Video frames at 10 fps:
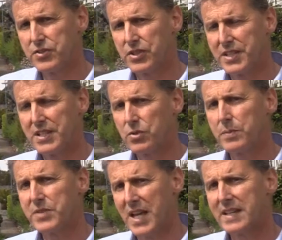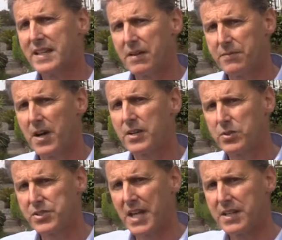to obtain that
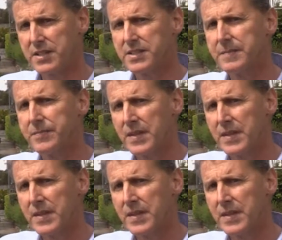final standard.